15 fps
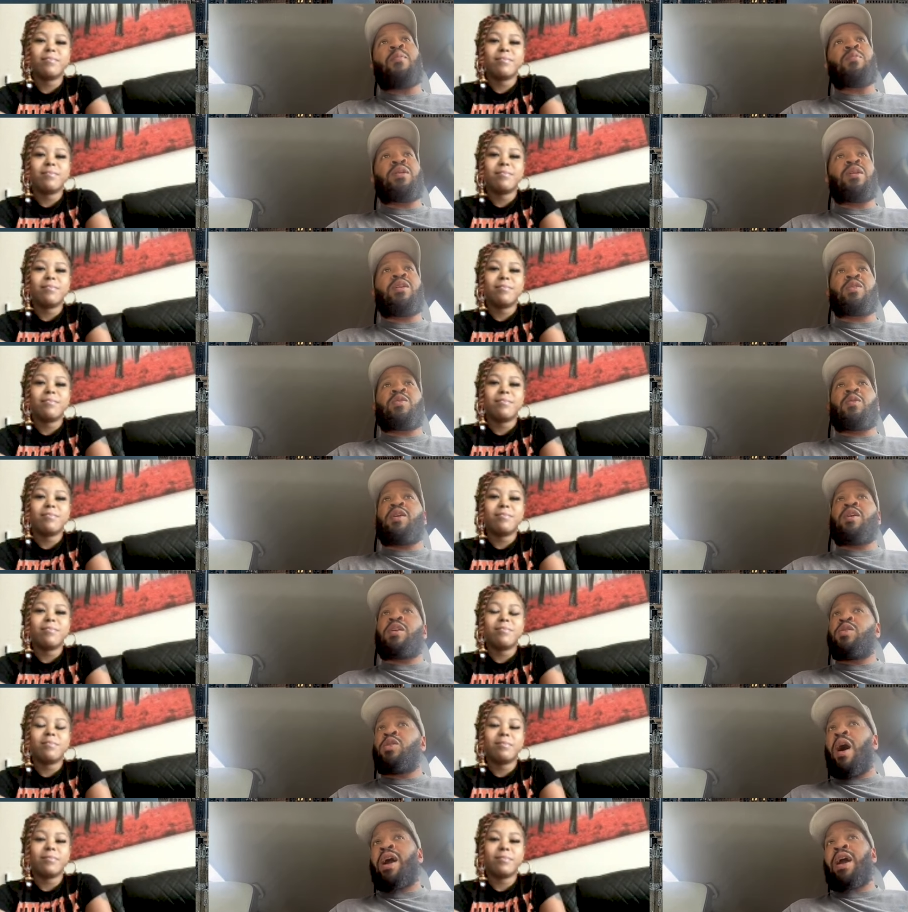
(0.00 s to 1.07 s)
Speaker 1: I'm. It's you
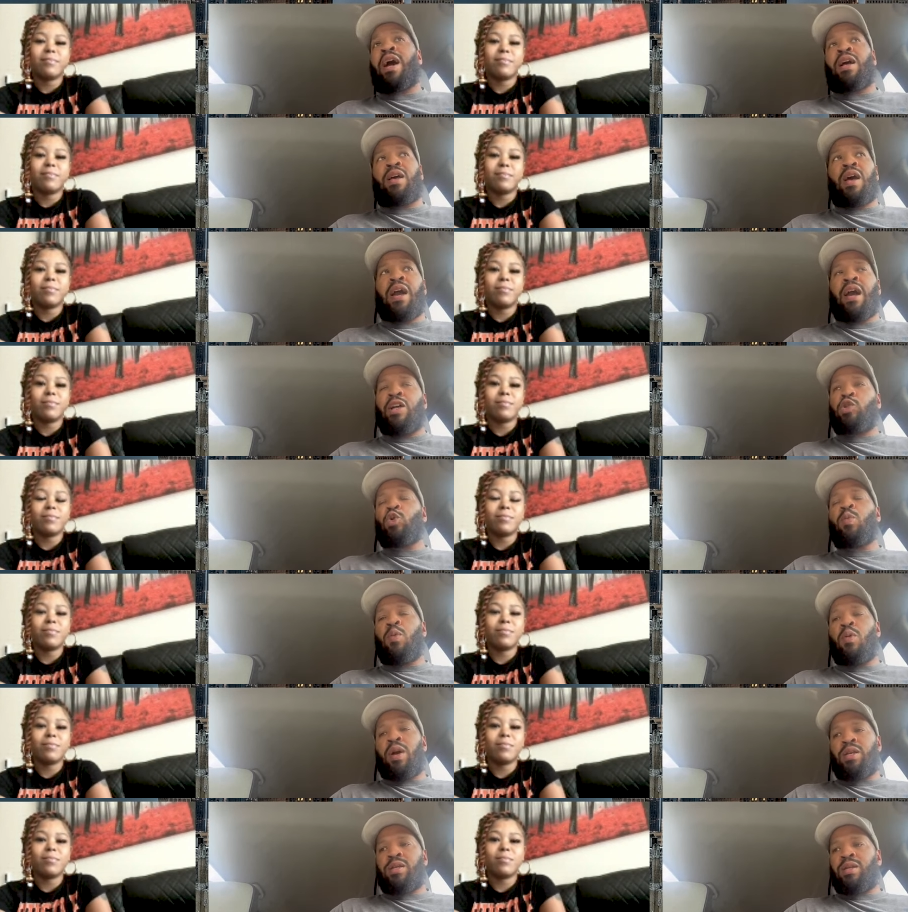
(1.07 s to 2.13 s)
know I got I got two
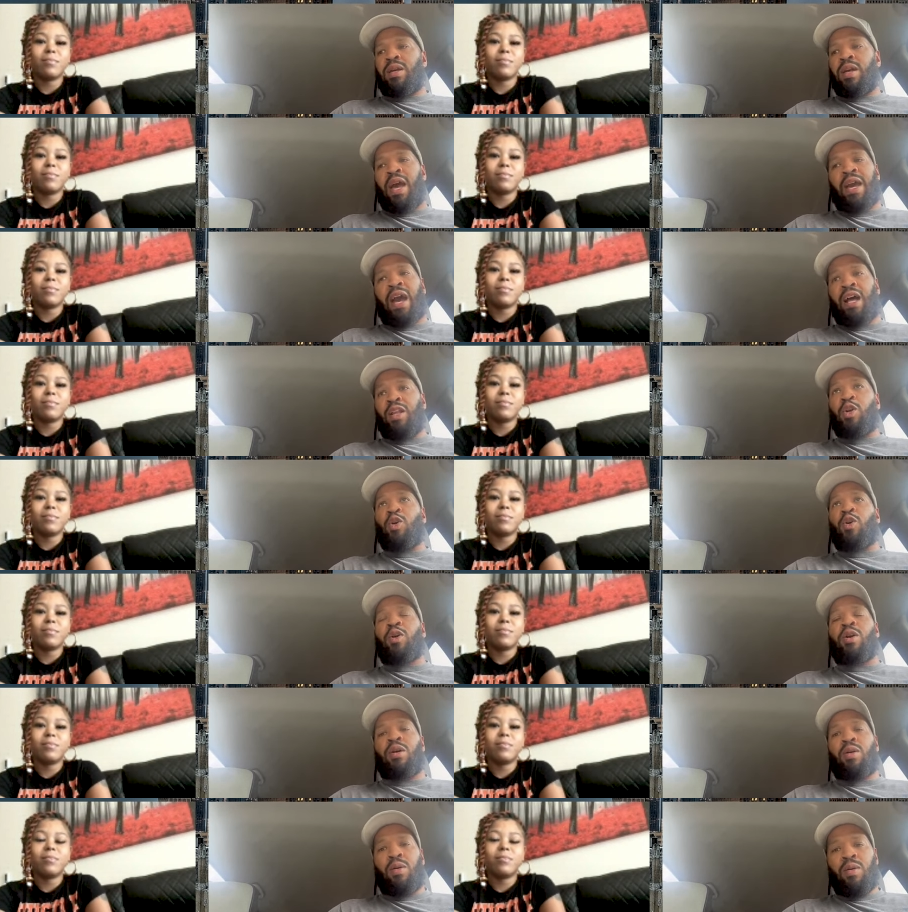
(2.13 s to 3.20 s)
boys and I got a little
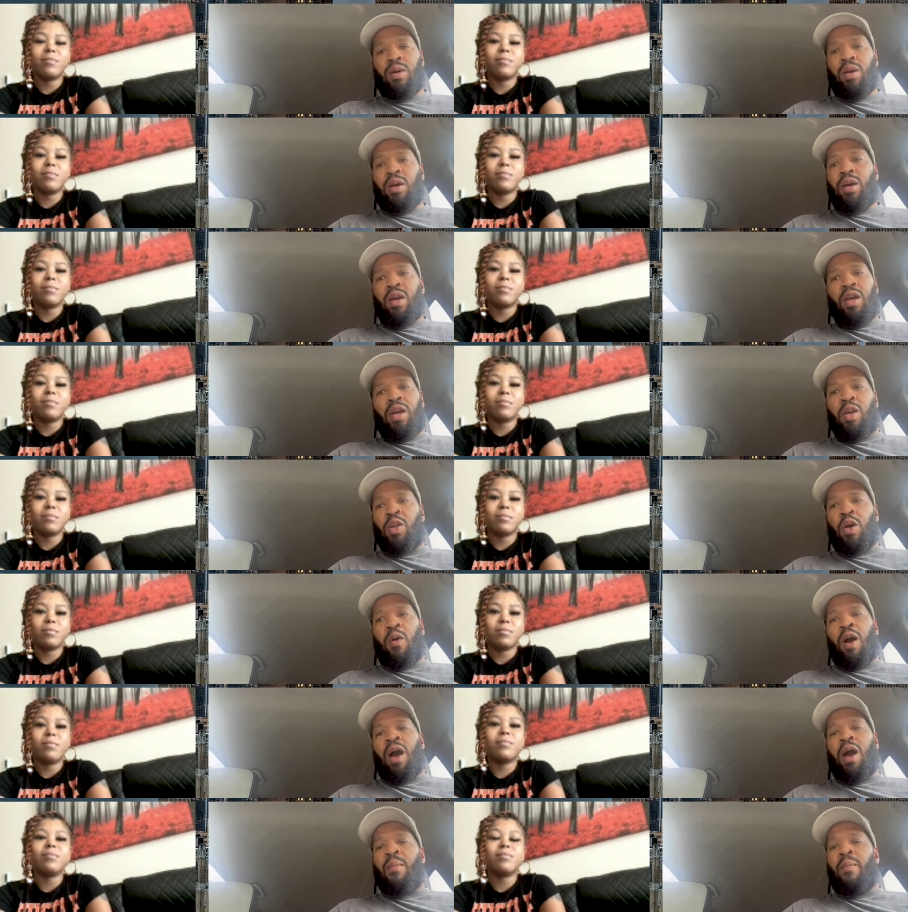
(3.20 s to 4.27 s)
girl you know,
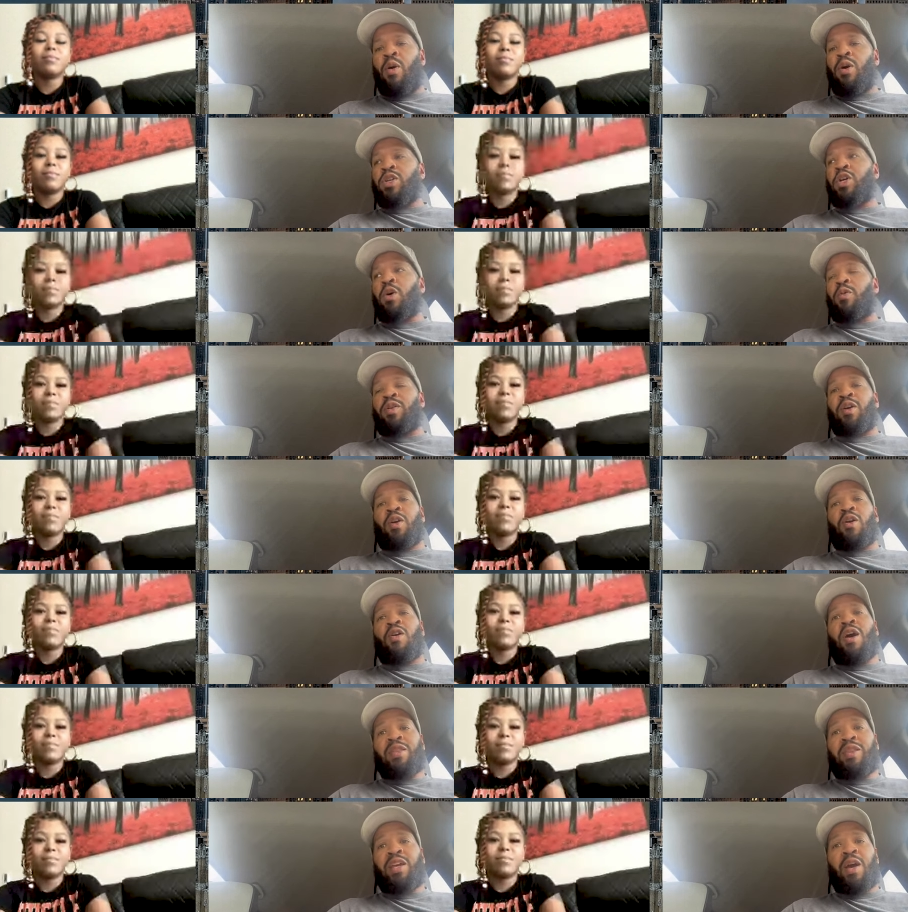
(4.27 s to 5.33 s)
more so with the girl,
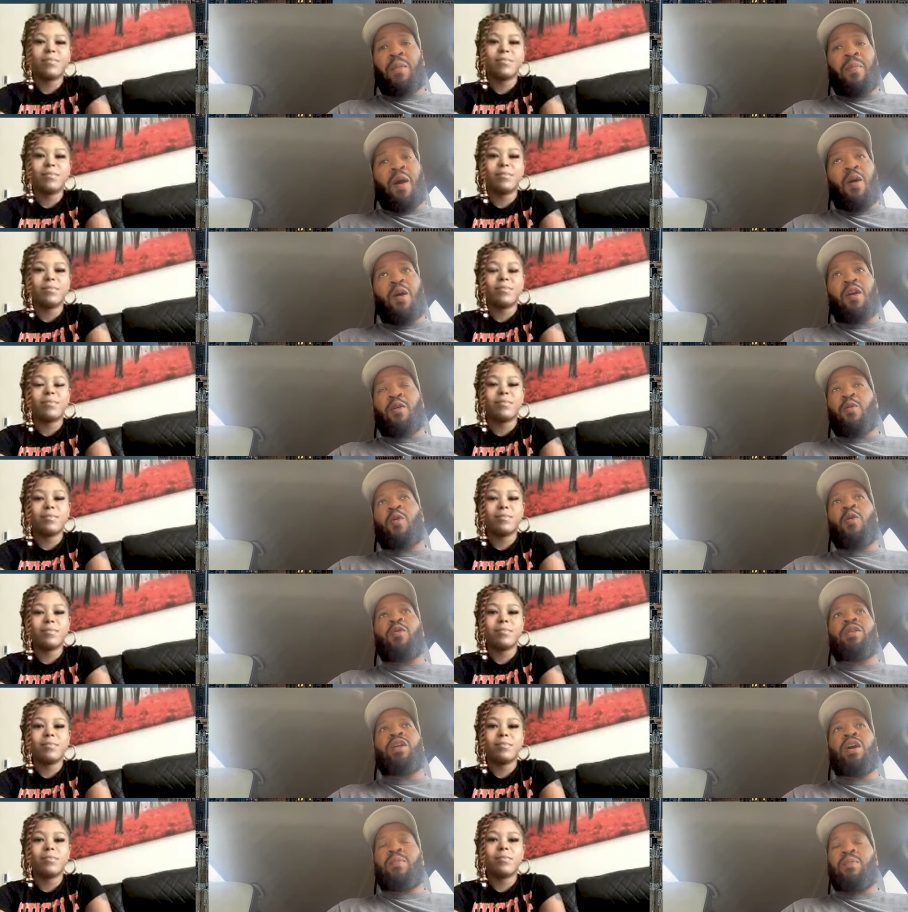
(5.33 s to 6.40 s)
I think about her
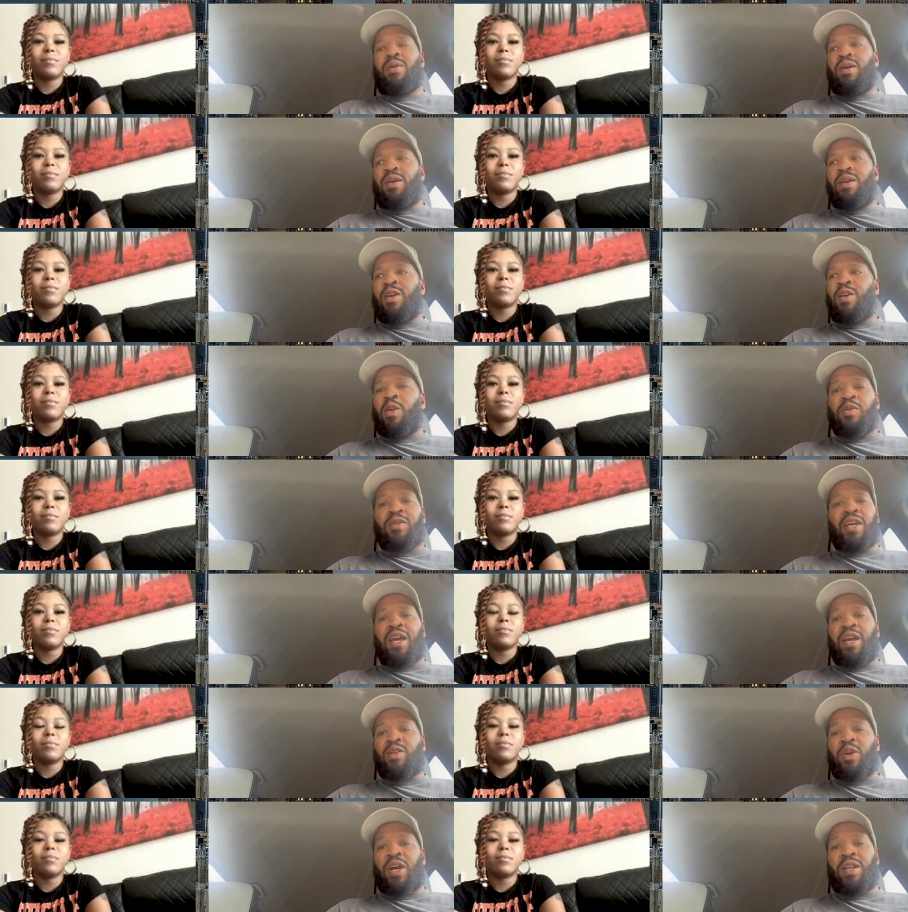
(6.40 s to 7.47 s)
growing up, you know I'm
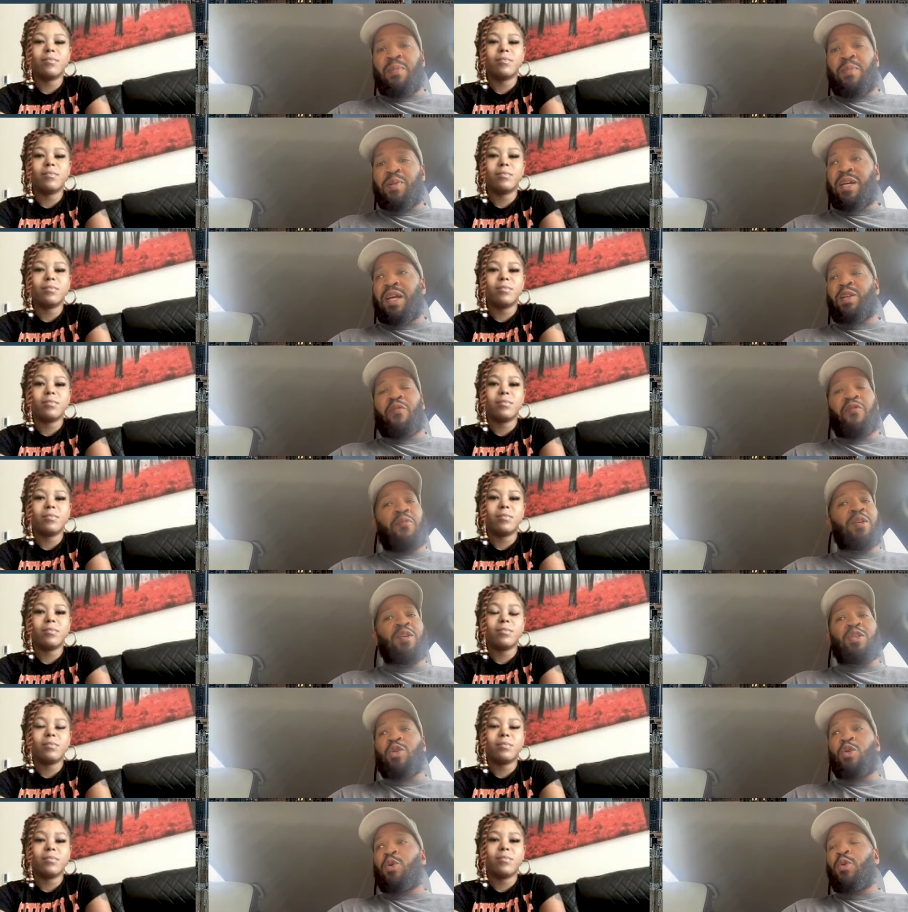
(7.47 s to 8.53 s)
saying, trying to protect her from
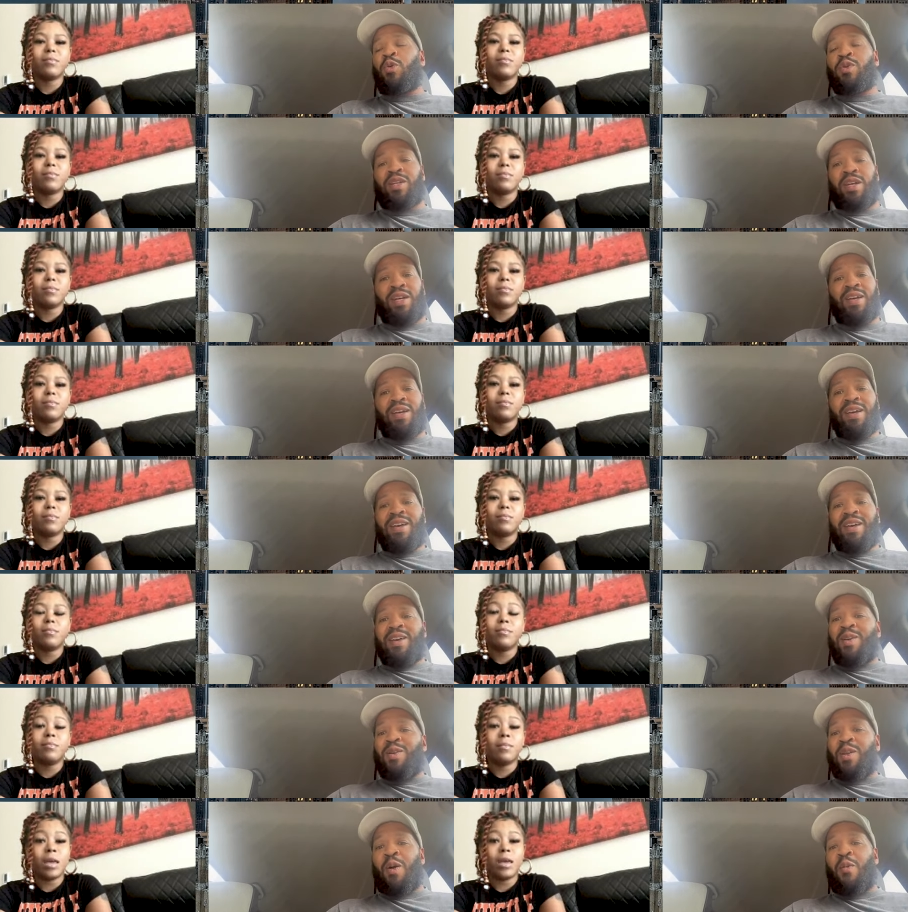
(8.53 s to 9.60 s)
these dudes and,
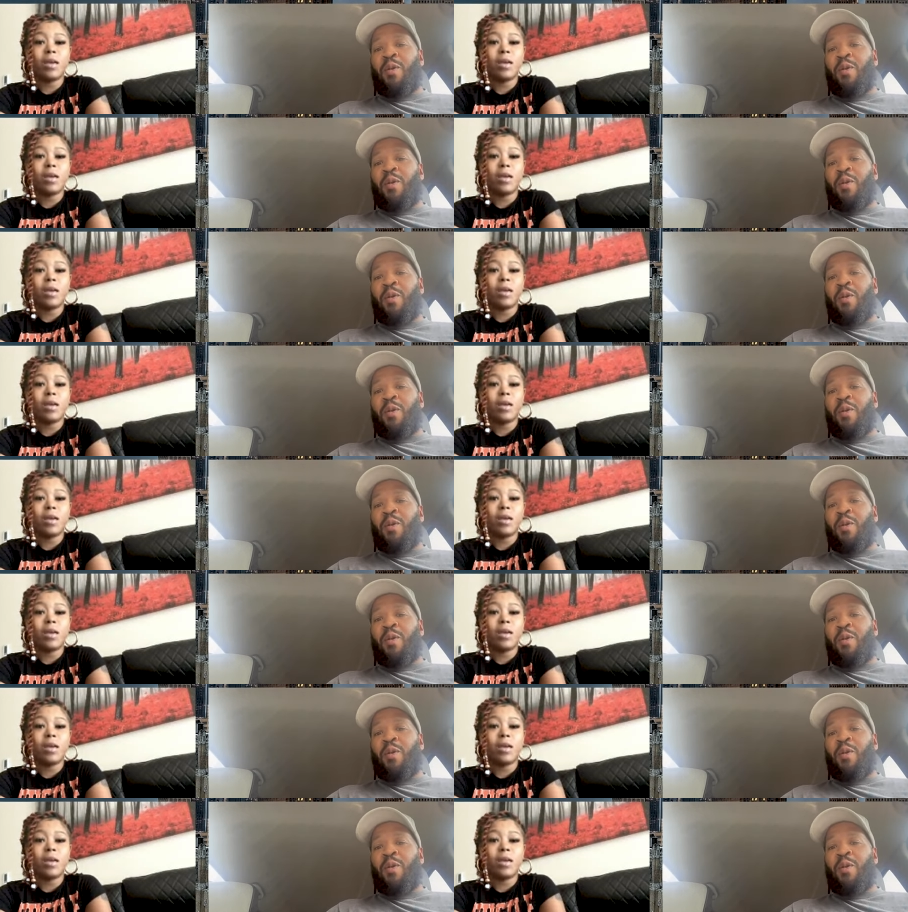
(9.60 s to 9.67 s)
you know,